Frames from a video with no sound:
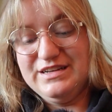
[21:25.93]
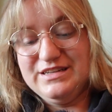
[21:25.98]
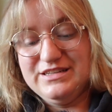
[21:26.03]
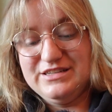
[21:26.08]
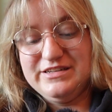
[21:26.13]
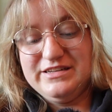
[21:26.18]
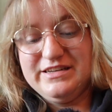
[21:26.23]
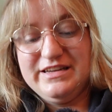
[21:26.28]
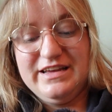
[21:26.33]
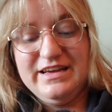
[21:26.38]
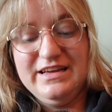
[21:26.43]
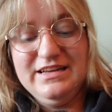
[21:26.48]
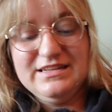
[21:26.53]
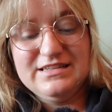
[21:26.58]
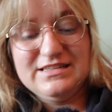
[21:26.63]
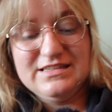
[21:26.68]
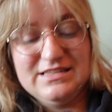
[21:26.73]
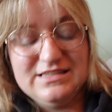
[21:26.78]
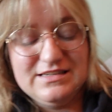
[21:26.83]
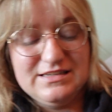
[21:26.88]
to
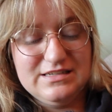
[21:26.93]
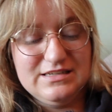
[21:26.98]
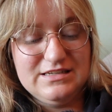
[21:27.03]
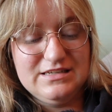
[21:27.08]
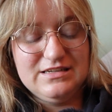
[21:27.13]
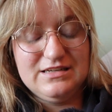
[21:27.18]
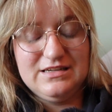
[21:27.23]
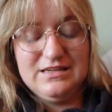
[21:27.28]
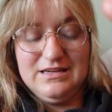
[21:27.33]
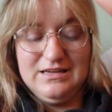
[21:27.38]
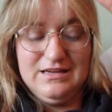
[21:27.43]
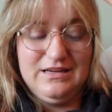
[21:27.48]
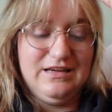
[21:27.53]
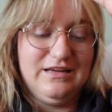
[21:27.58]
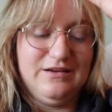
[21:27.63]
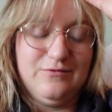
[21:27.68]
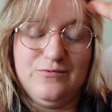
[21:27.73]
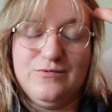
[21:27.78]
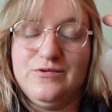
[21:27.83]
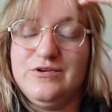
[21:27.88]
knit.
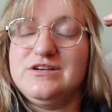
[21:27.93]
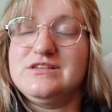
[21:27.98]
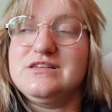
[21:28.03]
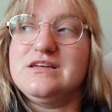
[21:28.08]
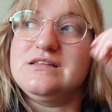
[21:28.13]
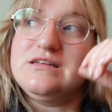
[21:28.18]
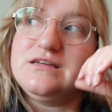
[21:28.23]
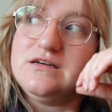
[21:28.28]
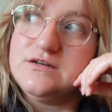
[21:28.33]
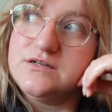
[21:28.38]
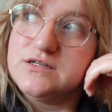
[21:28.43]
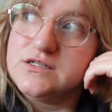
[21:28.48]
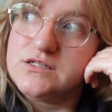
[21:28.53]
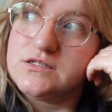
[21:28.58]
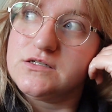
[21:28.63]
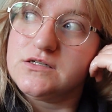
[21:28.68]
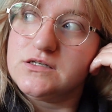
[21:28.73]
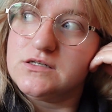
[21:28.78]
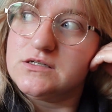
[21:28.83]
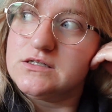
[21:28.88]
He works at the yarn
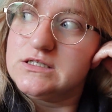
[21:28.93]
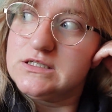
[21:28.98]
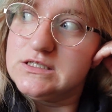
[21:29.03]
store.